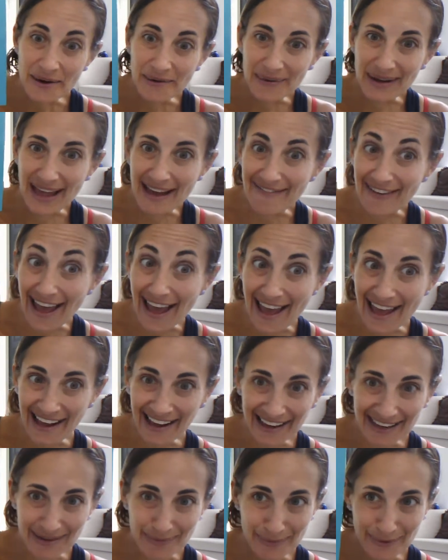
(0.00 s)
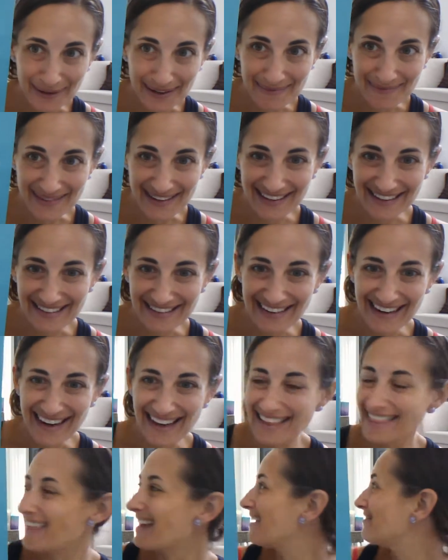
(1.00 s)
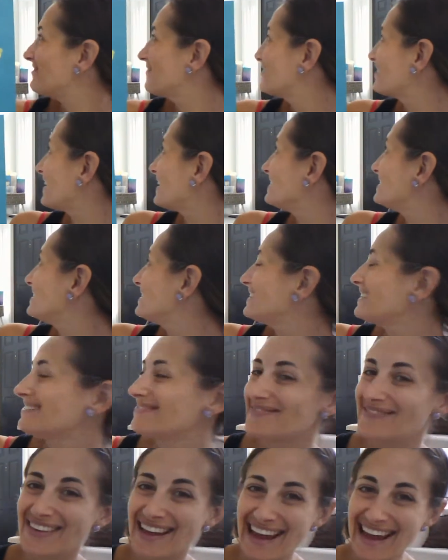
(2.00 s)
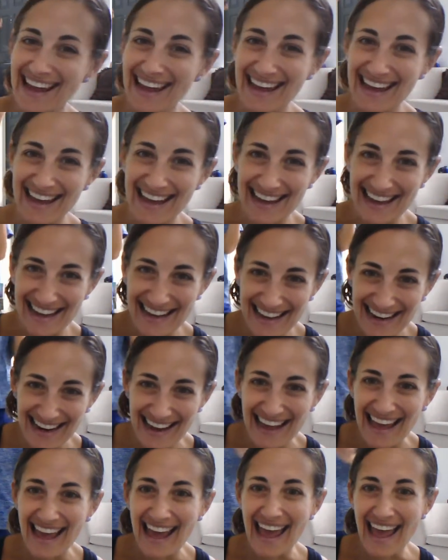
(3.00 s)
We have a handprint menorah that Preston made,